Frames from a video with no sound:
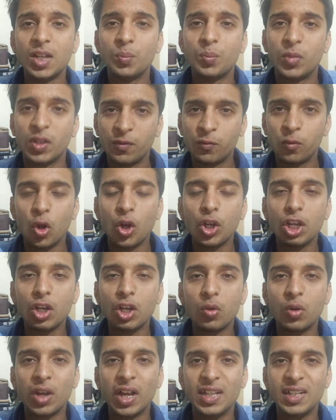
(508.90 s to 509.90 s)
But for
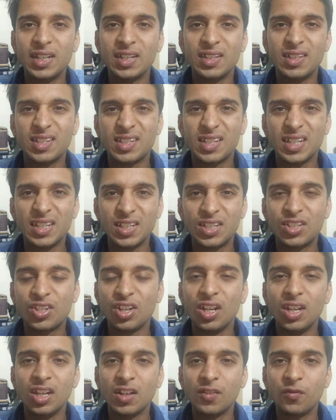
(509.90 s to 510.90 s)
now, I guess it's
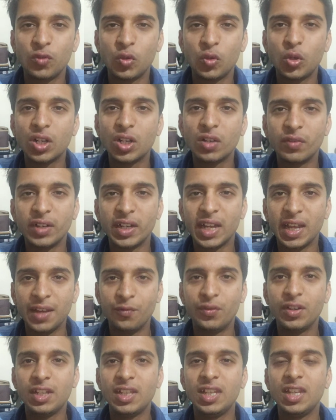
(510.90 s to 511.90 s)
enough to cover
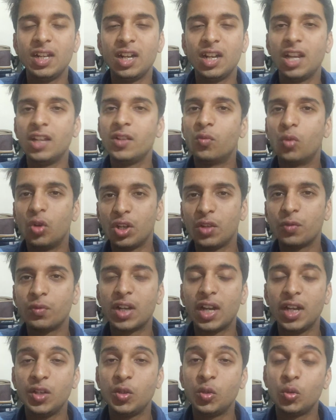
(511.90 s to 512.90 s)
everything, like whatever
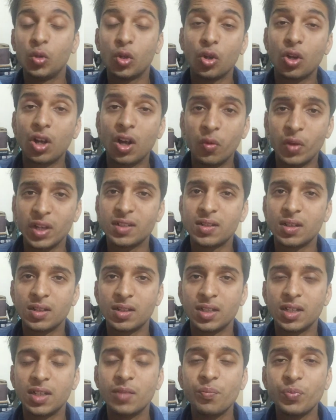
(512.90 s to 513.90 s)
I do or how I
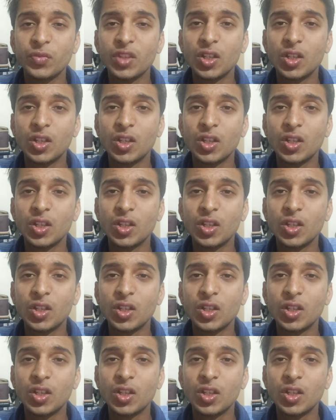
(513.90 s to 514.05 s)
started.